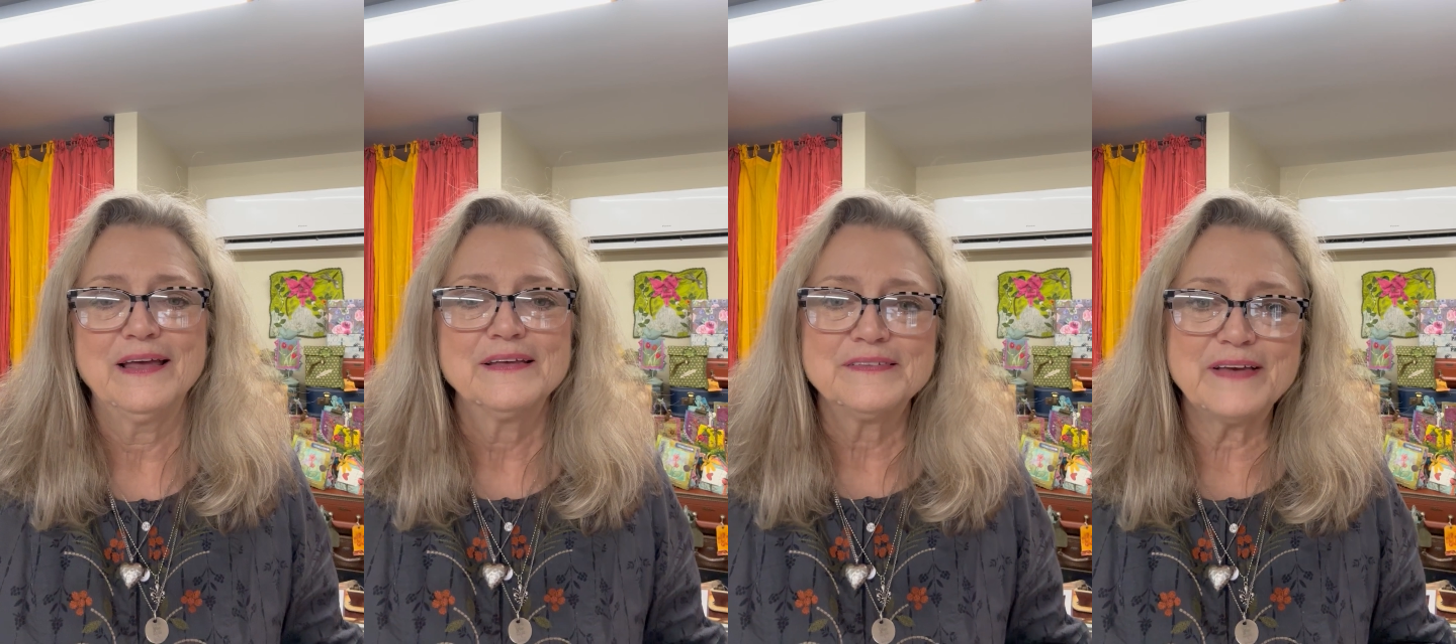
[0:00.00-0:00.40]

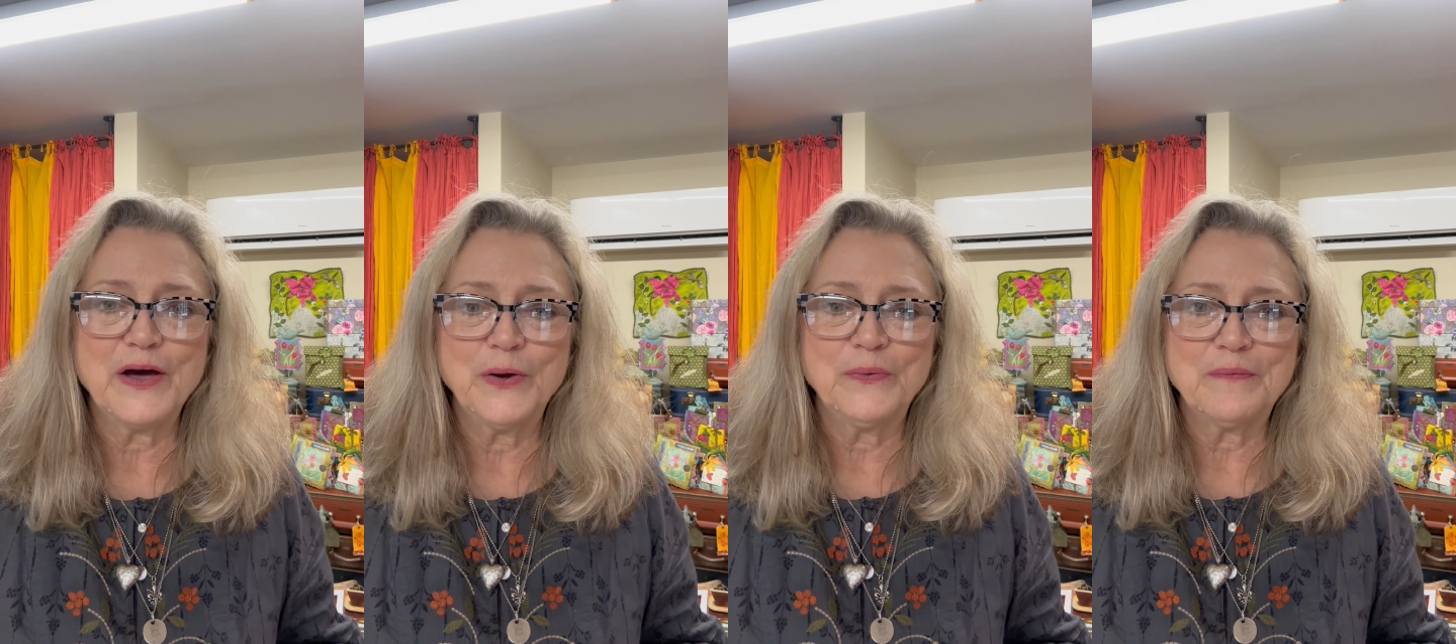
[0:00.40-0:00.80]

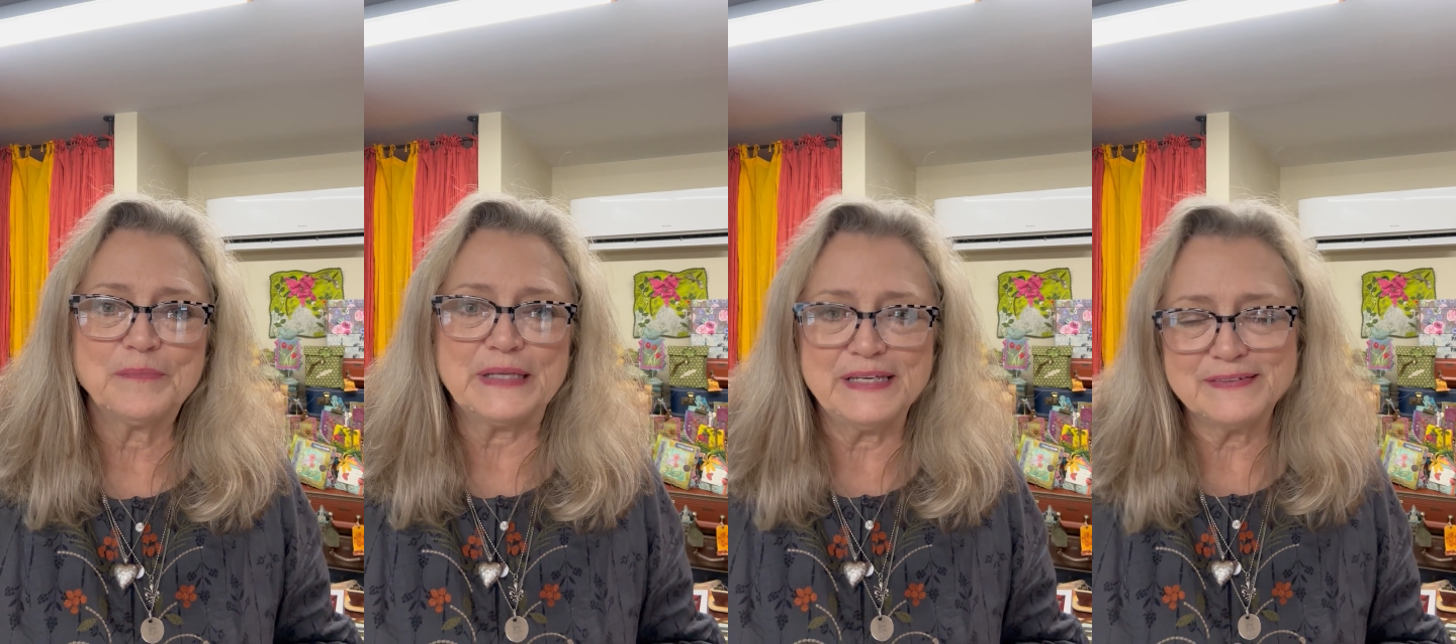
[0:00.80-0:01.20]
So
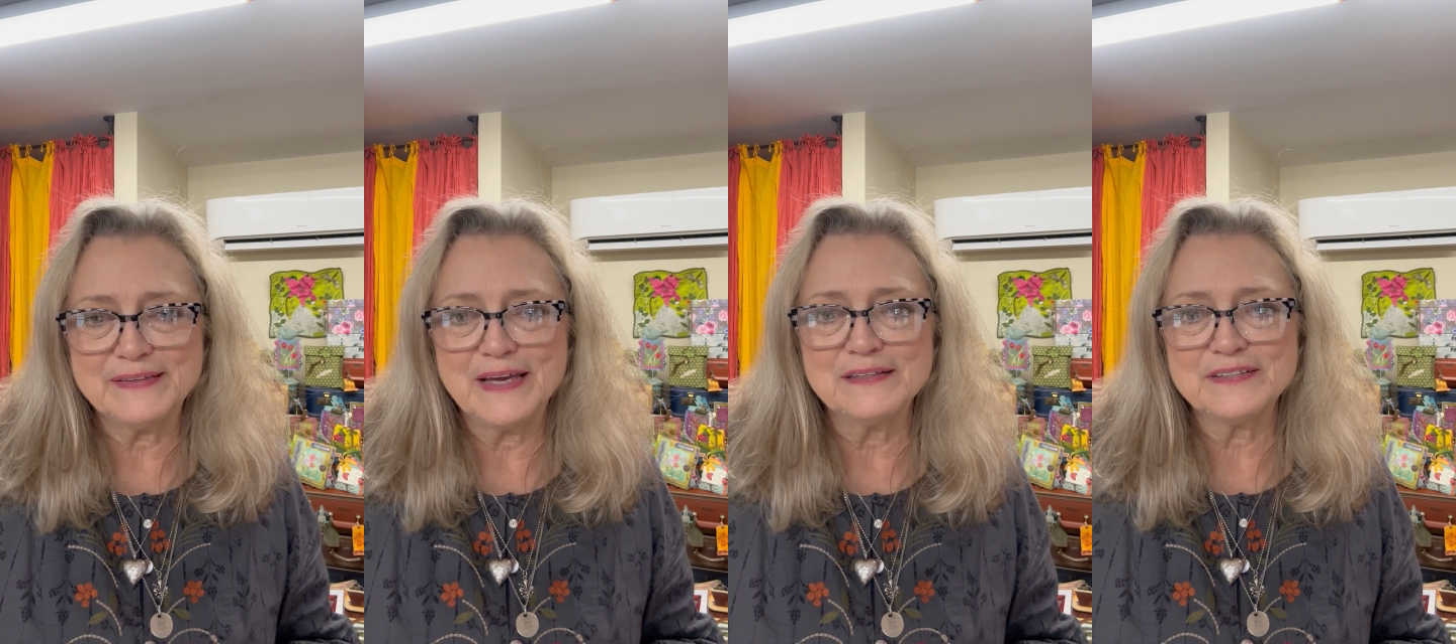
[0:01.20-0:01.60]
please
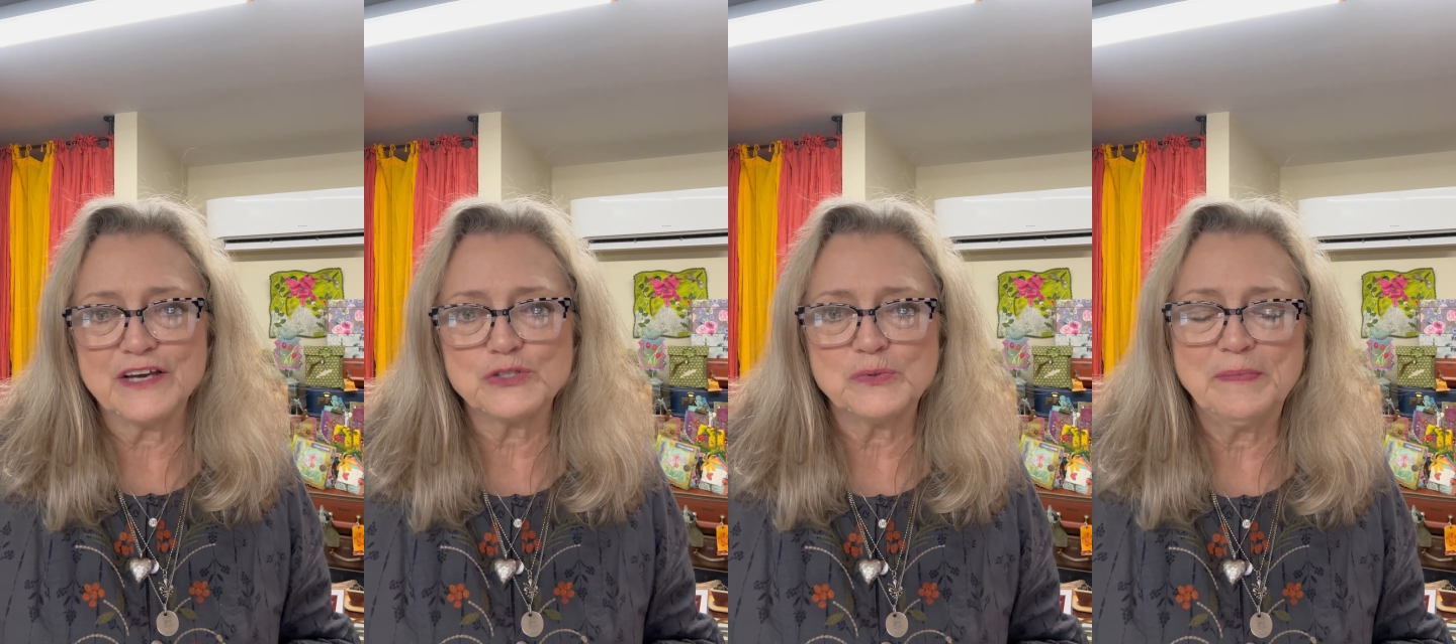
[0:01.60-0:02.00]
get in
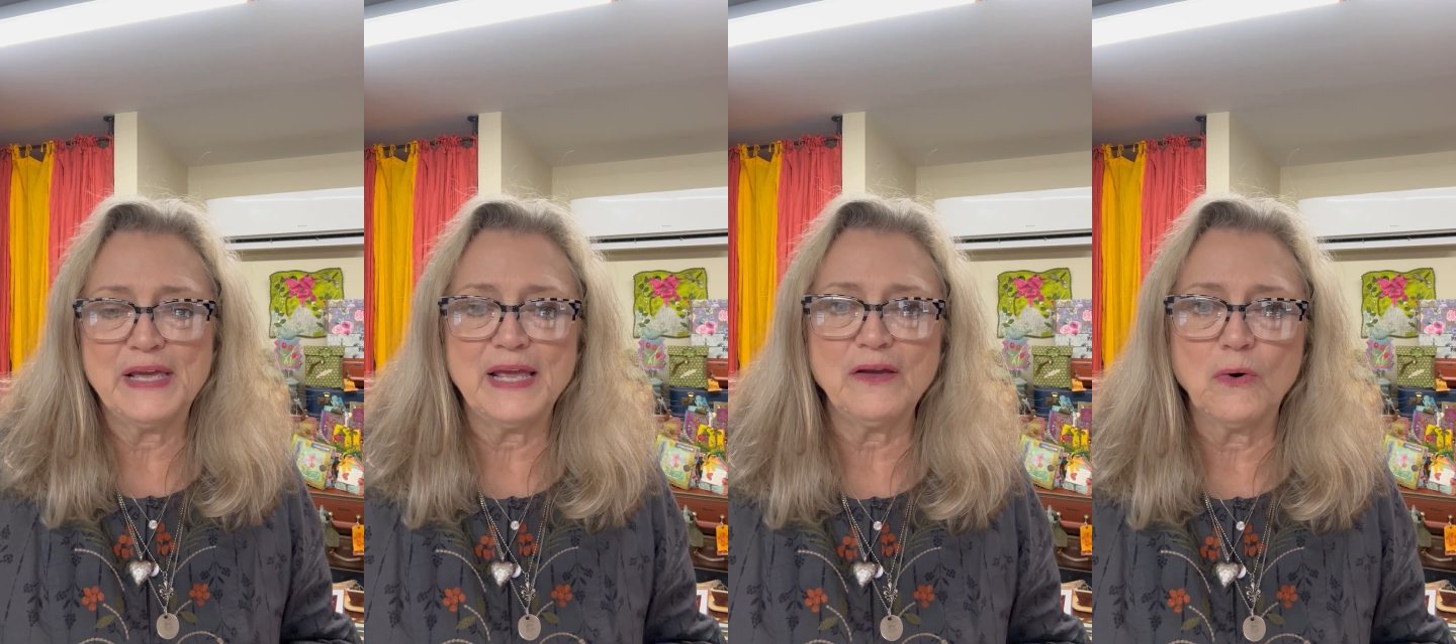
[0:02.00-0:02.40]
touch with
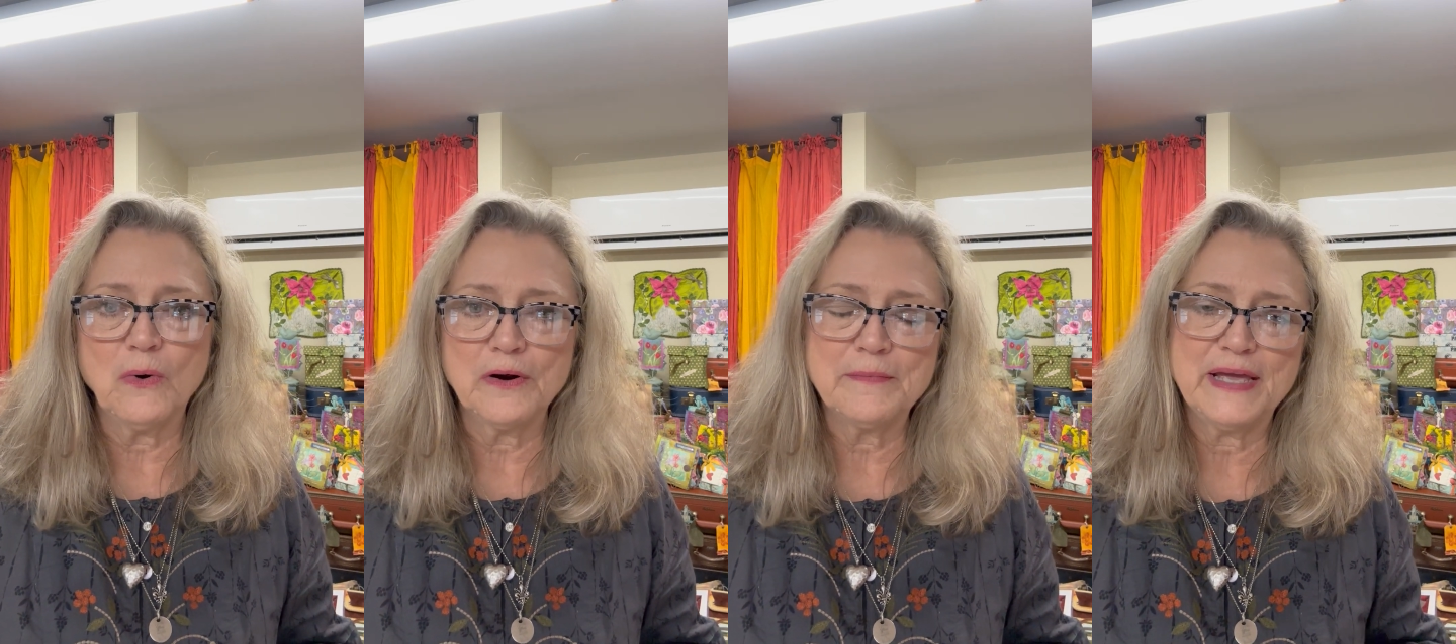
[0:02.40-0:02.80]
me
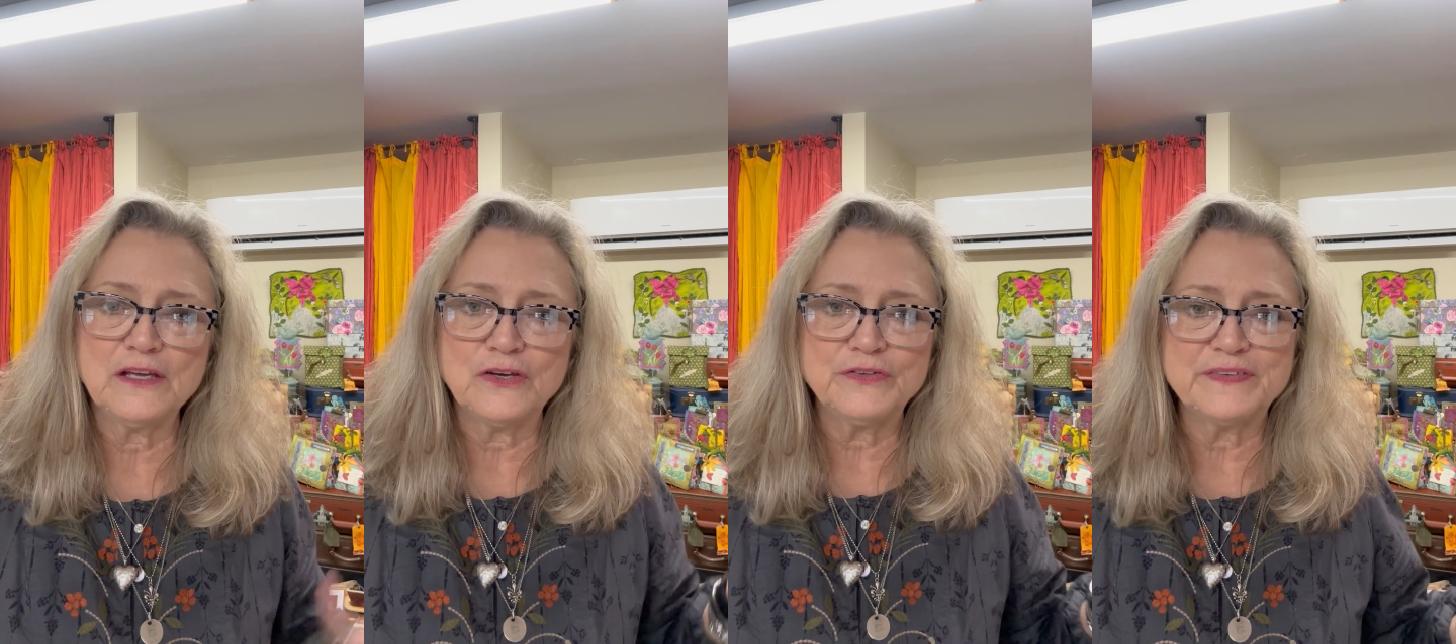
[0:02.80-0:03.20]
or
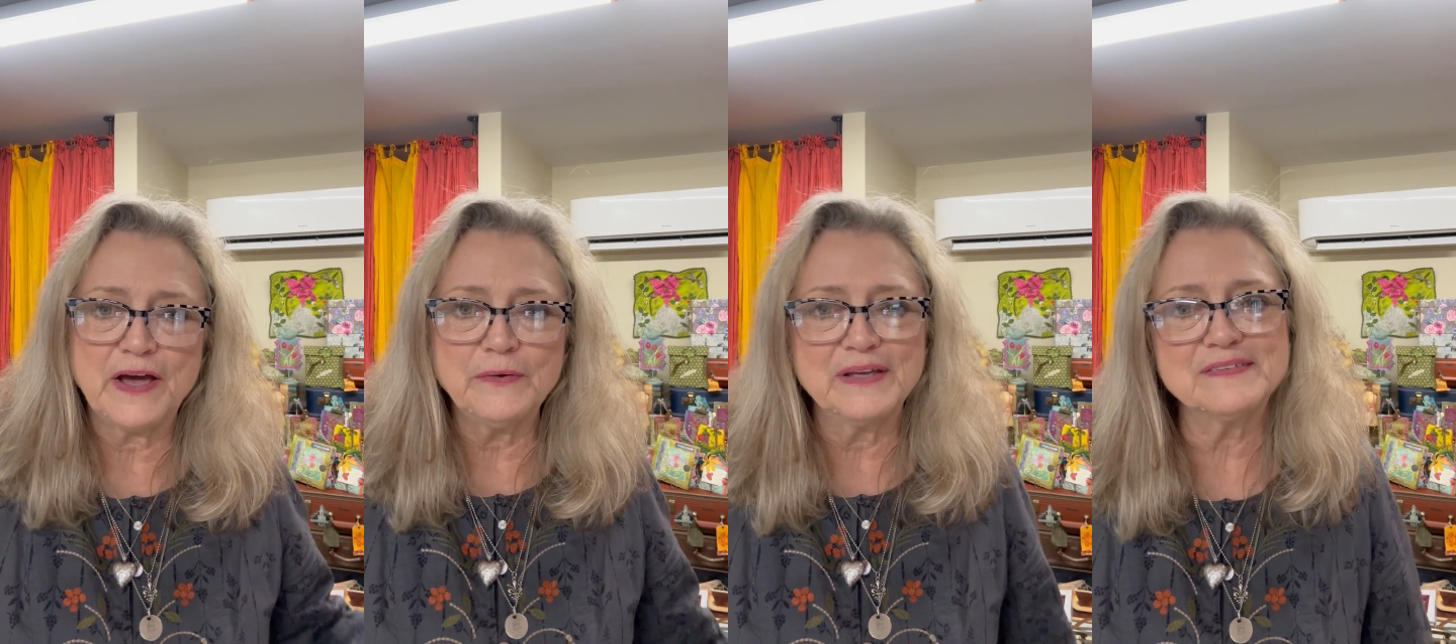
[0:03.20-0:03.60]

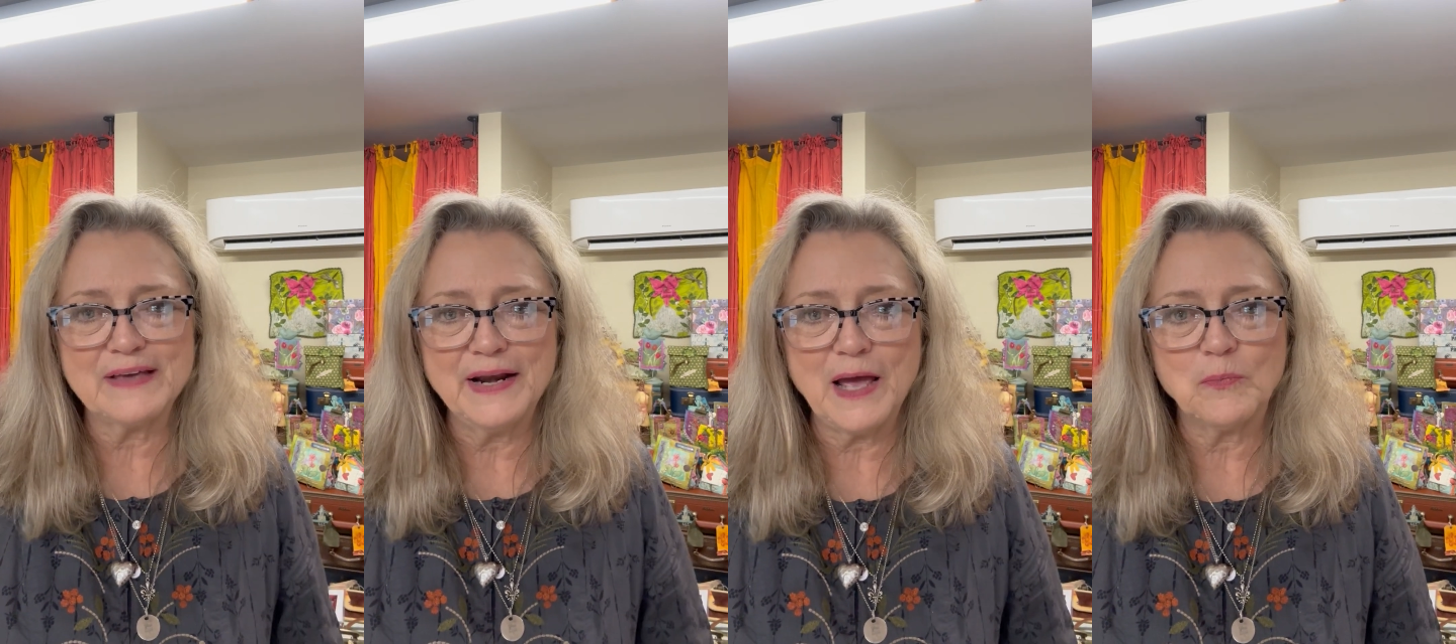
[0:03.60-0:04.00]
Mancuso and
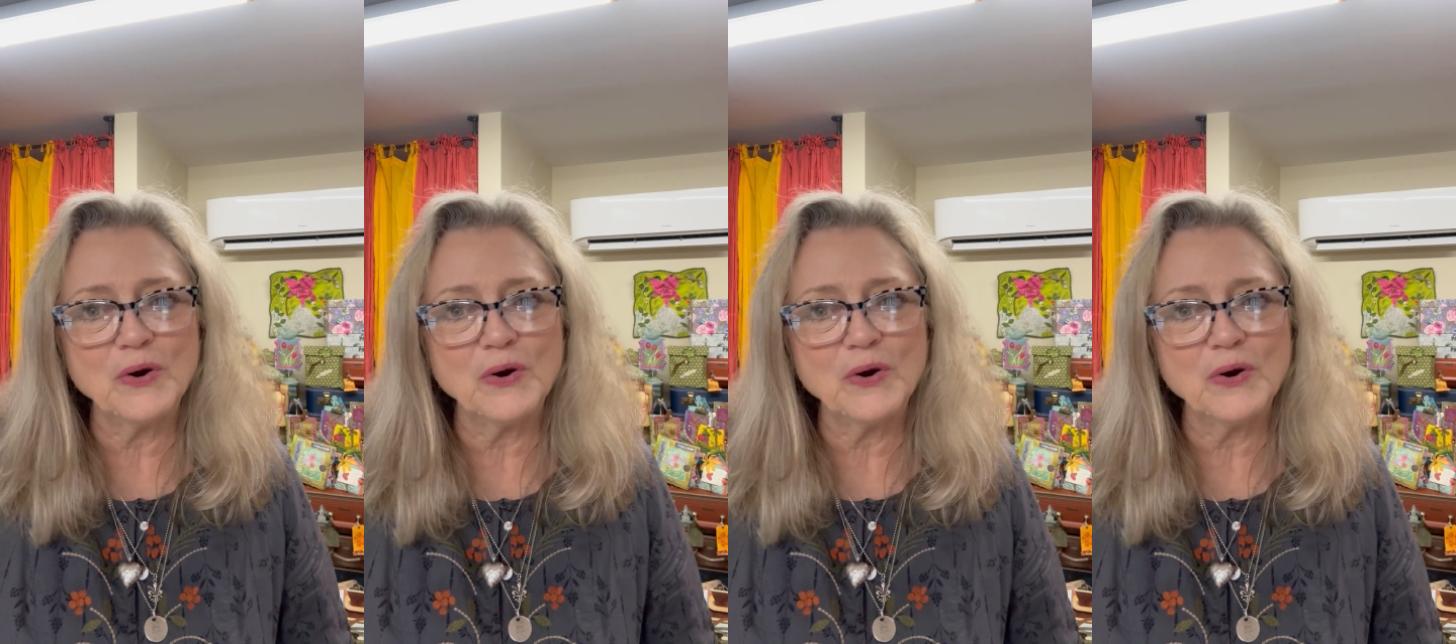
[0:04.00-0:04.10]
sign up.